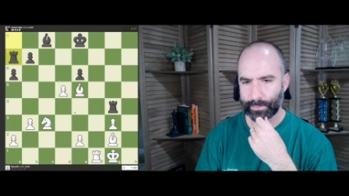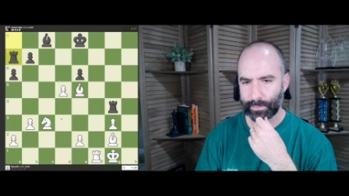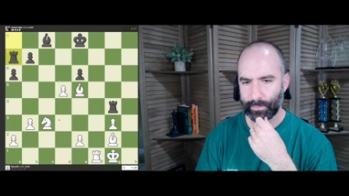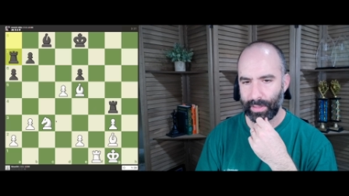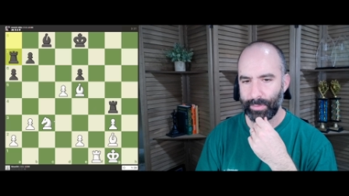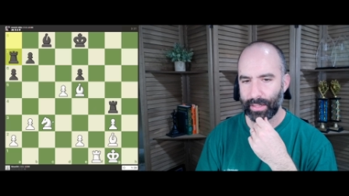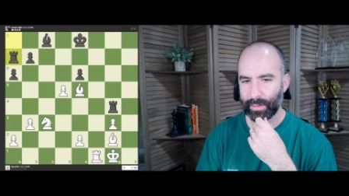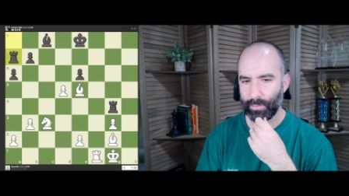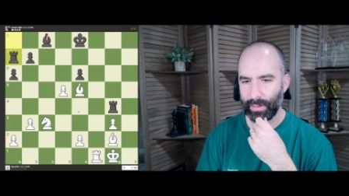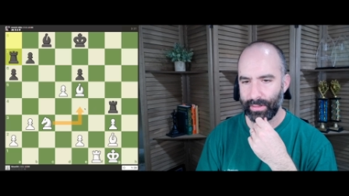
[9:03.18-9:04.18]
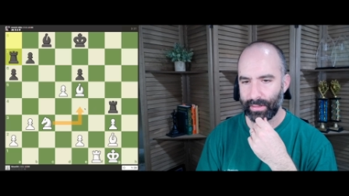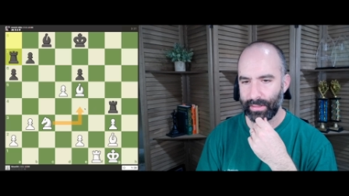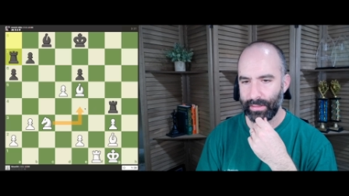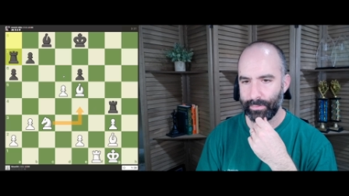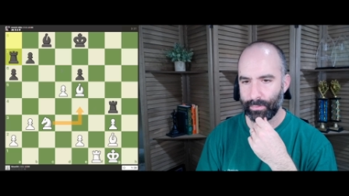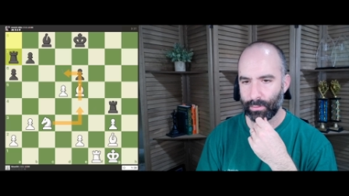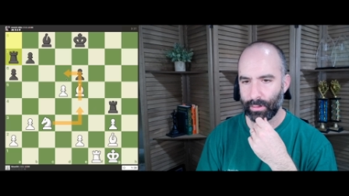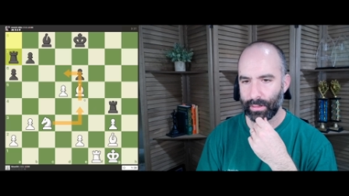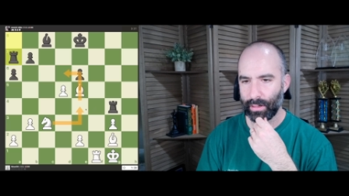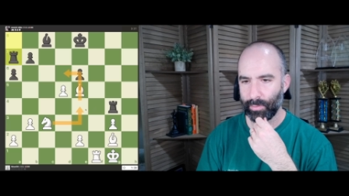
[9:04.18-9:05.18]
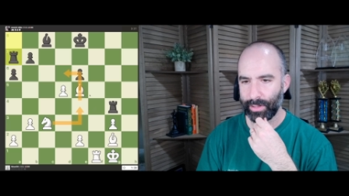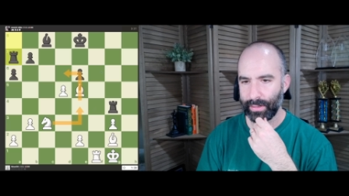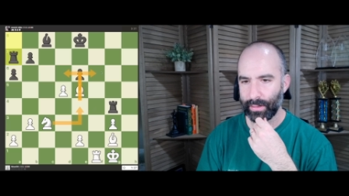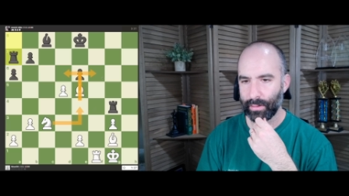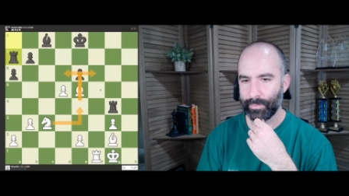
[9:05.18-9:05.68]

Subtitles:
Maybe I can play knight e4 and come in here.